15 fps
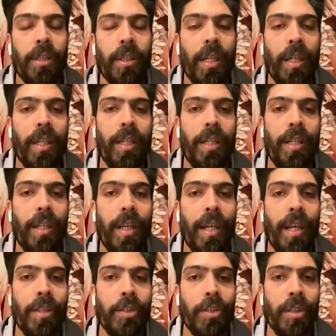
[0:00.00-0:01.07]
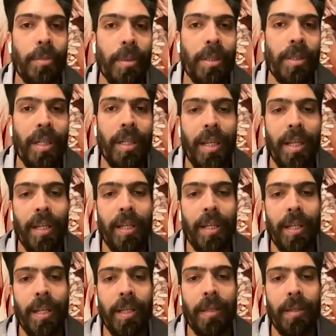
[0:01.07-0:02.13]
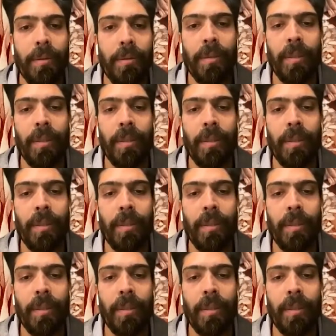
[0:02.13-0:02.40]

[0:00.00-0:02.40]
And I asked him, I said, hey, can I